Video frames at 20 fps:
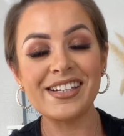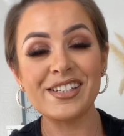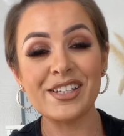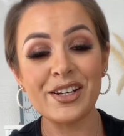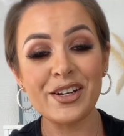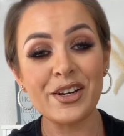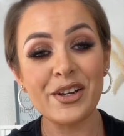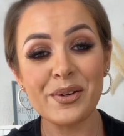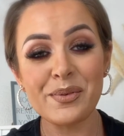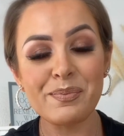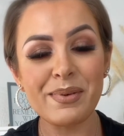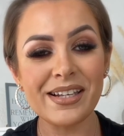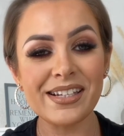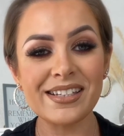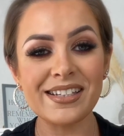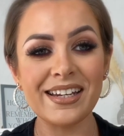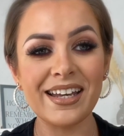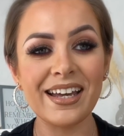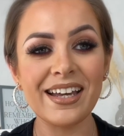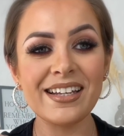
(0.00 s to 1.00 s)
new
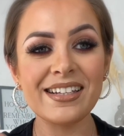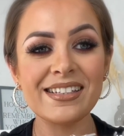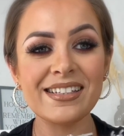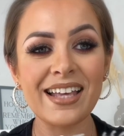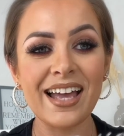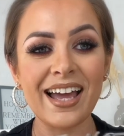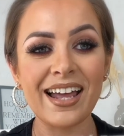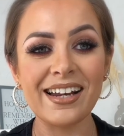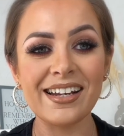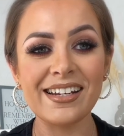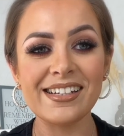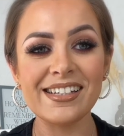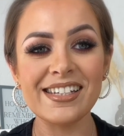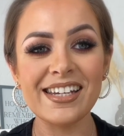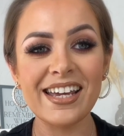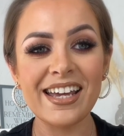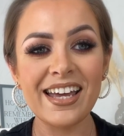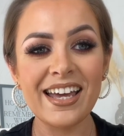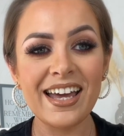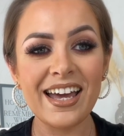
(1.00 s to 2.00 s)
business, and
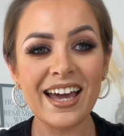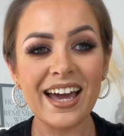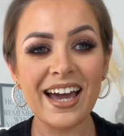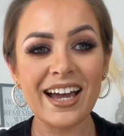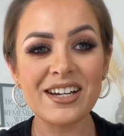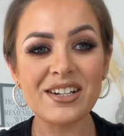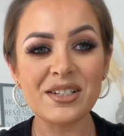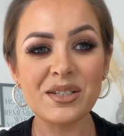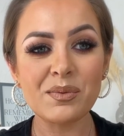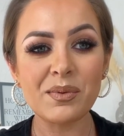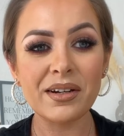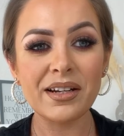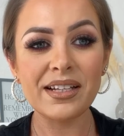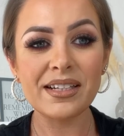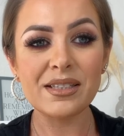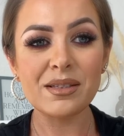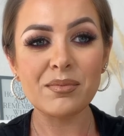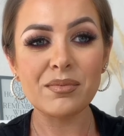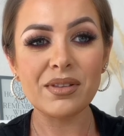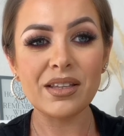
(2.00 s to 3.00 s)
I just
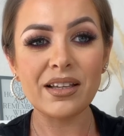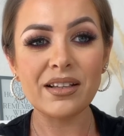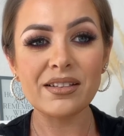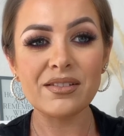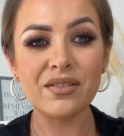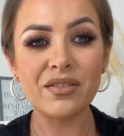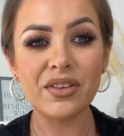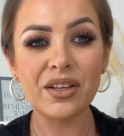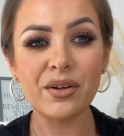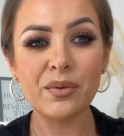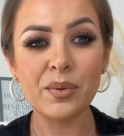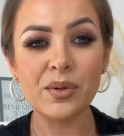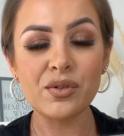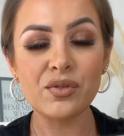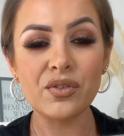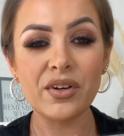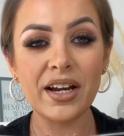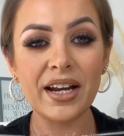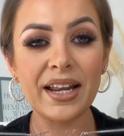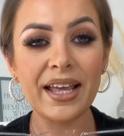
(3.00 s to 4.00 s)
wanted something that
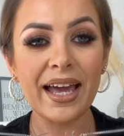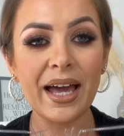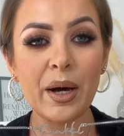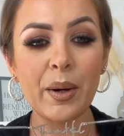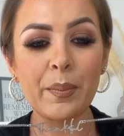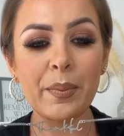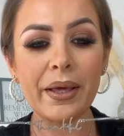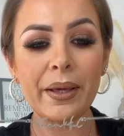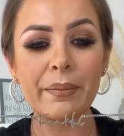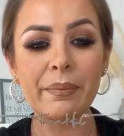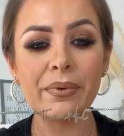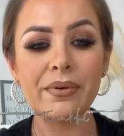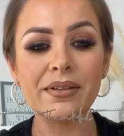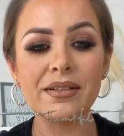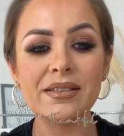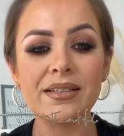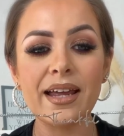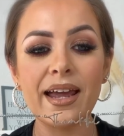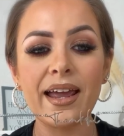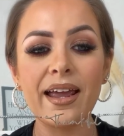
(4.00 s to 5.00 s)
would really help people
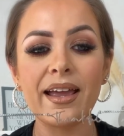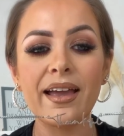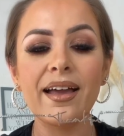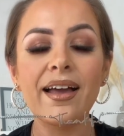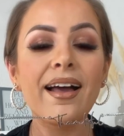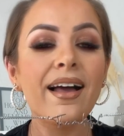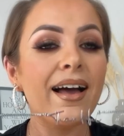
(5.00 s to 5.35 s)
stay